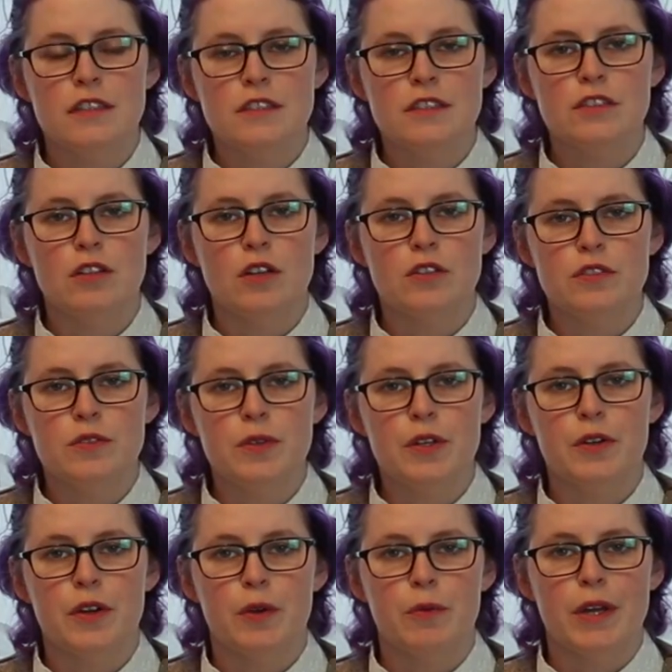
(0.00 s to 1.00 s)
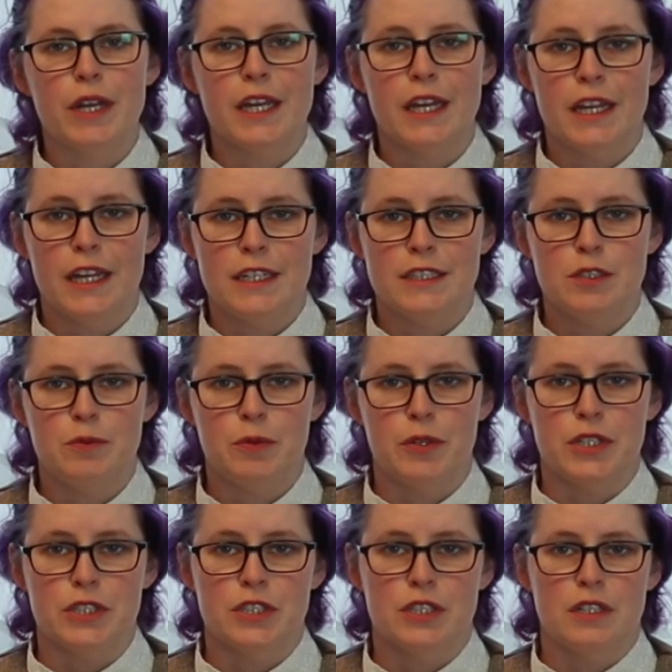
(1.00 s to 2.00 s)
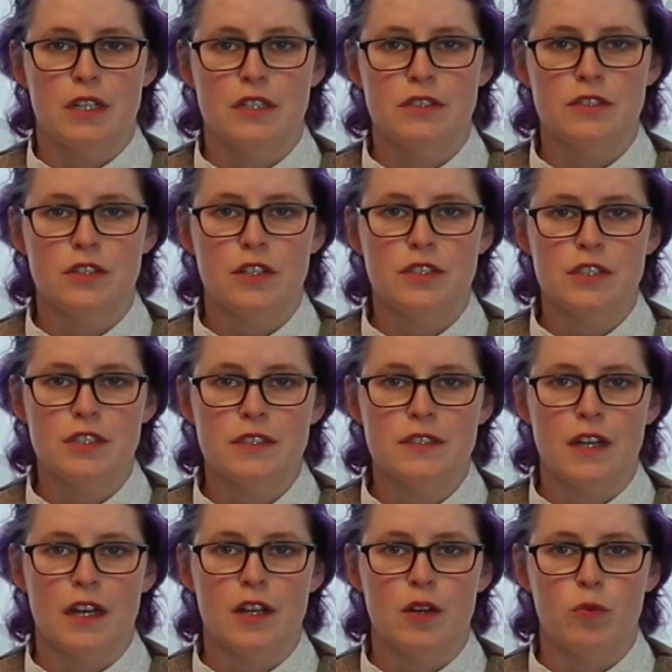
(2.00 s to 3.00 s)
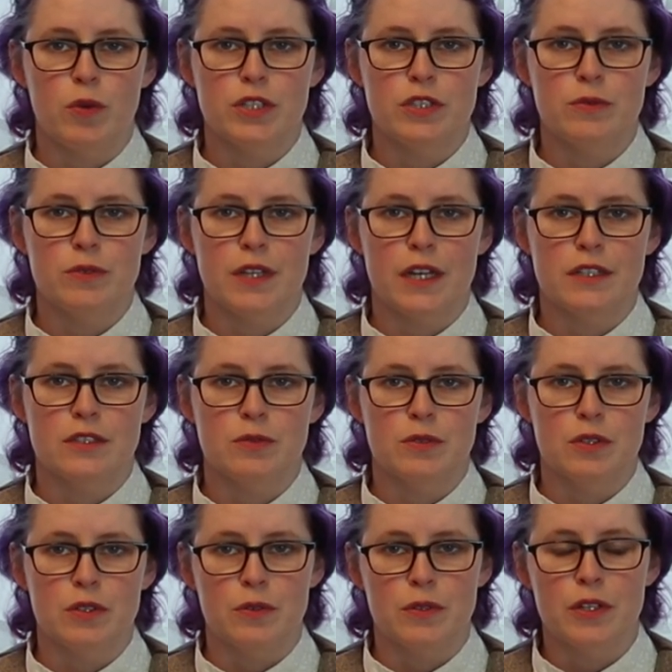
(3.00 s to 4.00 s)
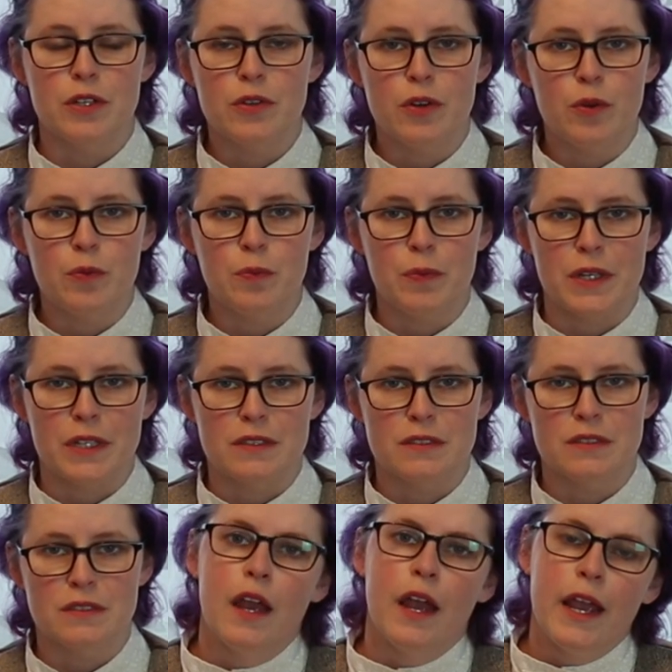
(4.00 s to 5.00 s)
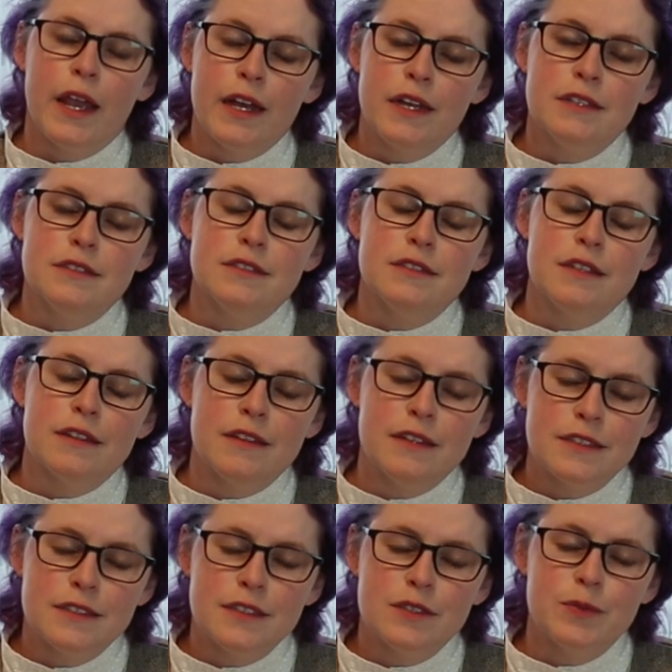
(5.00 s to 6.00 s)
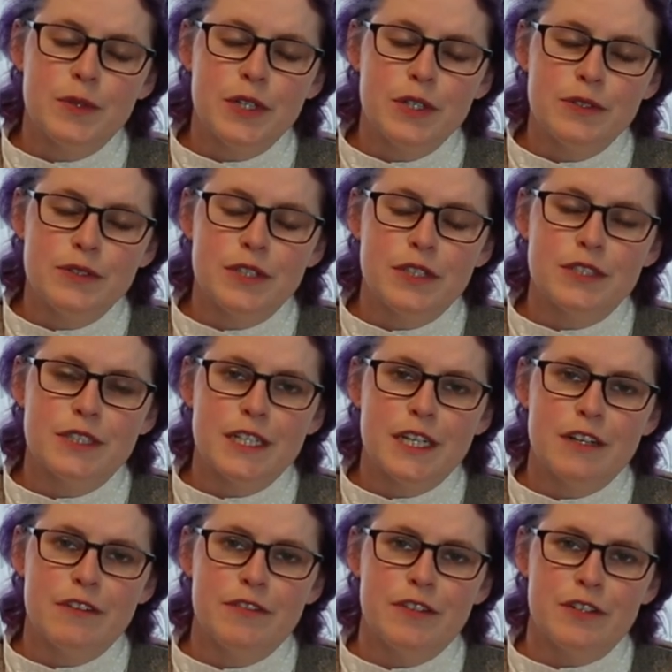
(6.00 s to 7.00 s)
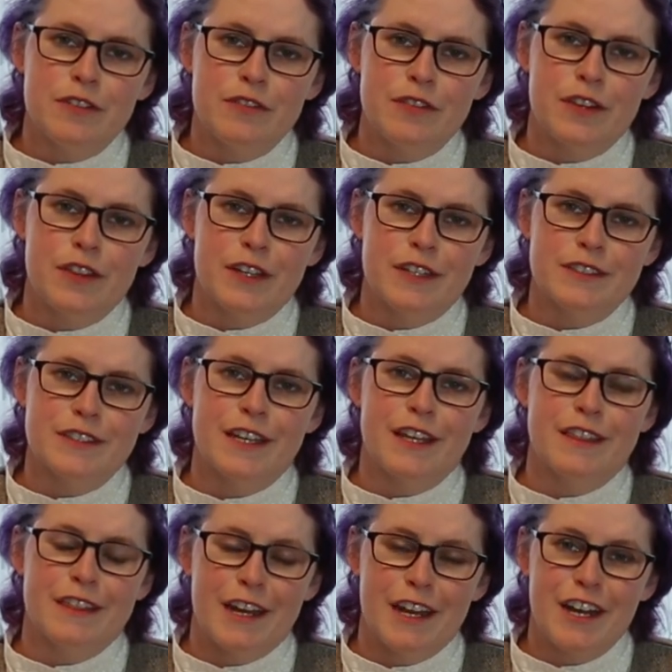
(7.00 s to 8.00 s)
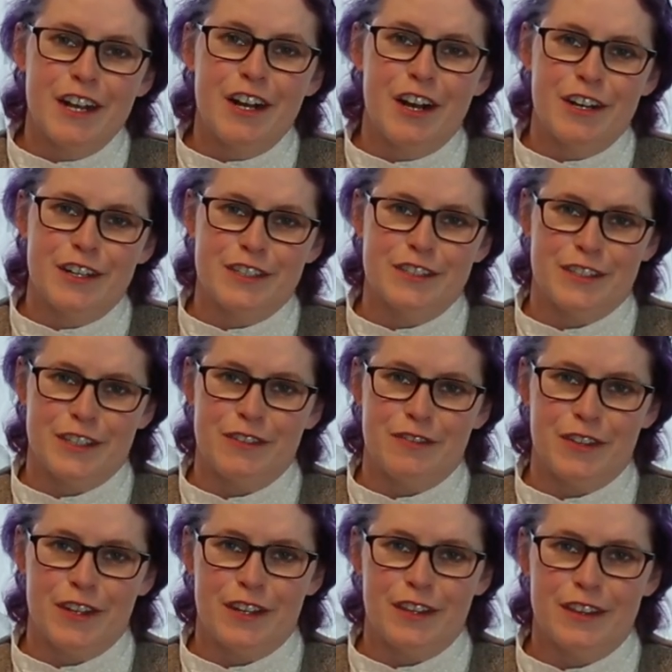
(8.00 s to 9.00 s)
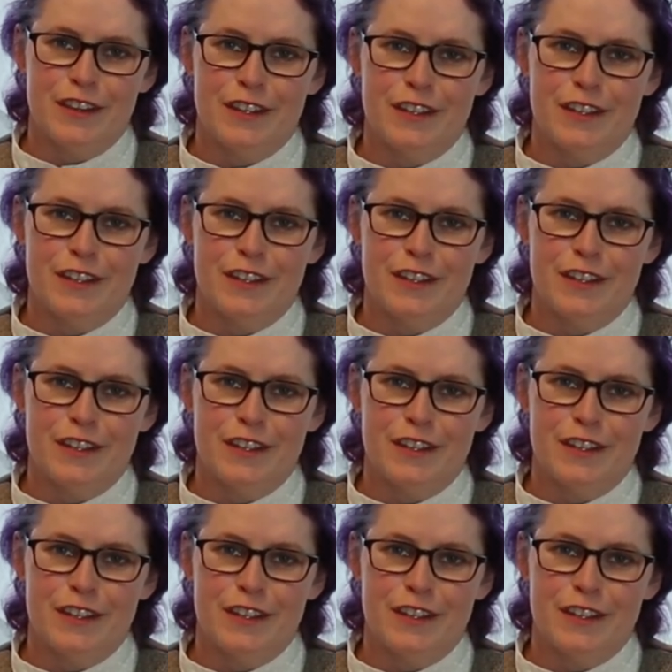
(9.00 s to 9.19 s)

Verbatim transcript: This is also a great way to get inspiration and start to decide on what you would like to include in your own piece. And this is where you start to get a feel for things like that iconic sleeve length.